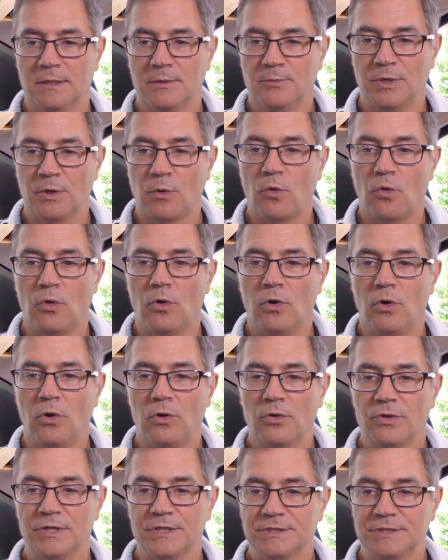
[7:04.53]
But
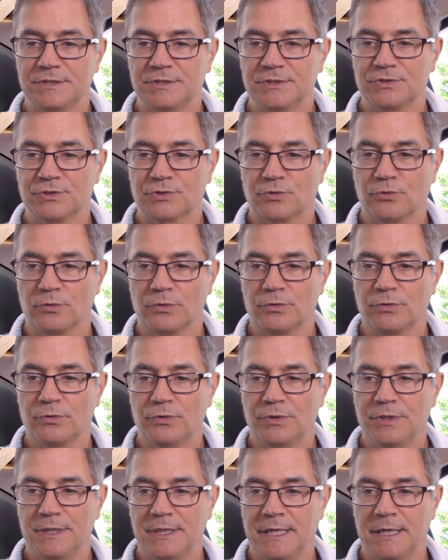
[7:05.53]
all this is
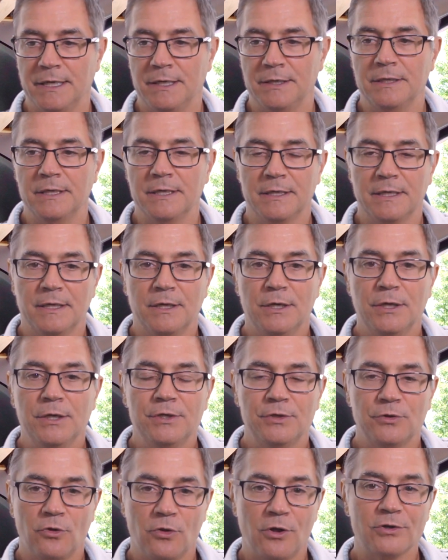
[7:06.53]
screwed, and
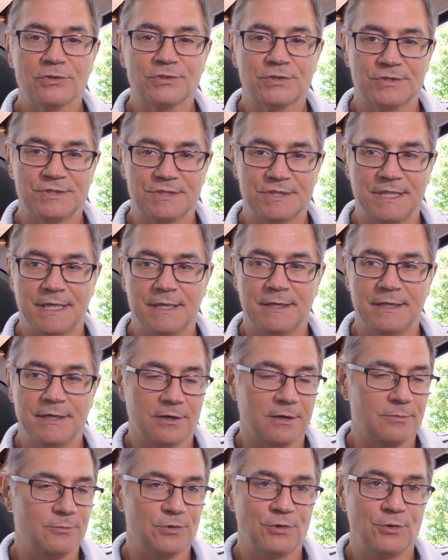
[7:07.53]
you'll also see in
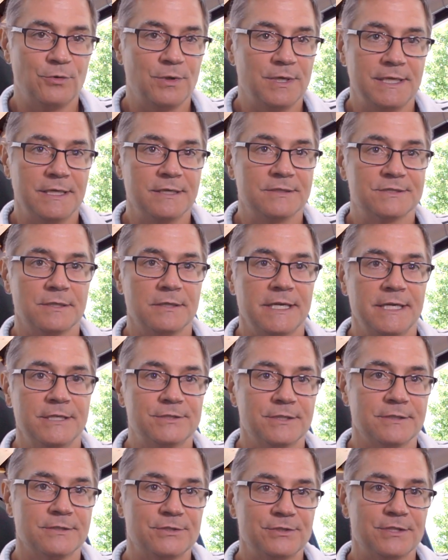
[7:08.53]
here, I'm doing the
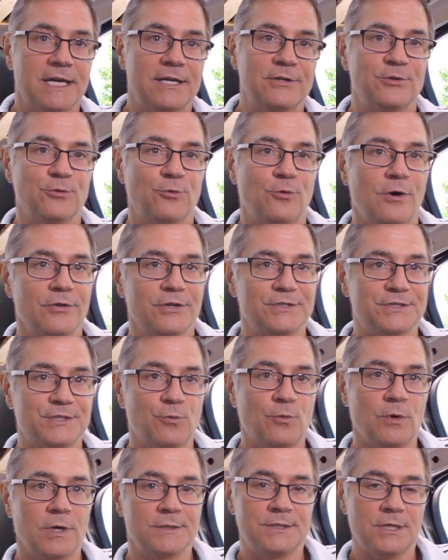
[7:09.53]
insulation, because you got to do all this
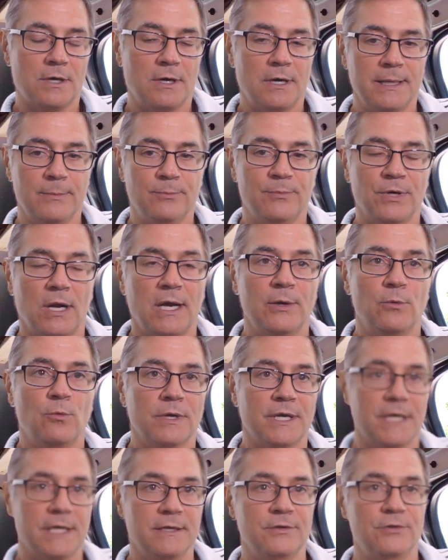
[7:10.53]
at one time, but I will
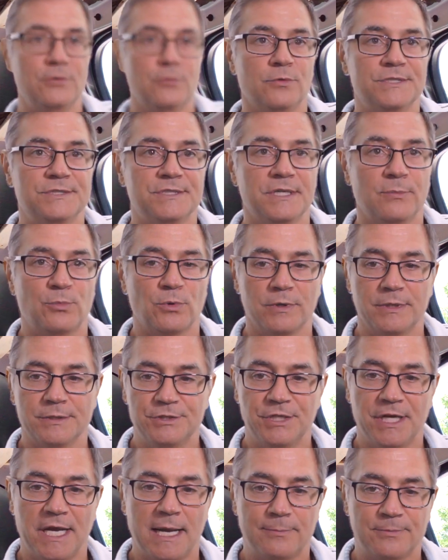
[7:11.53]
get into a separate
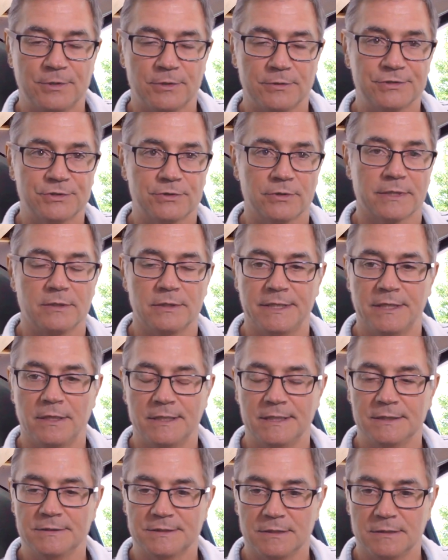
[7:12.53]
chapter strictly on
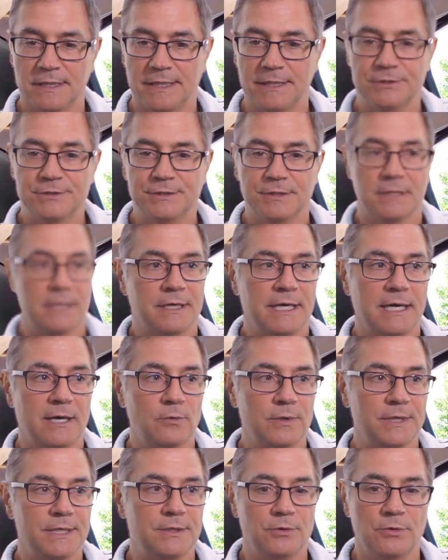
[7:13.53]
insulation on how
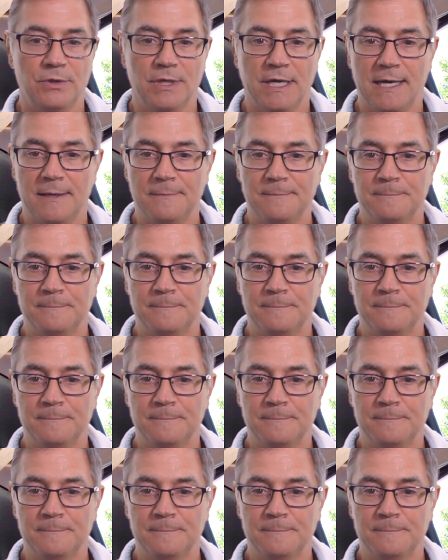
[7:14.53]
we do that.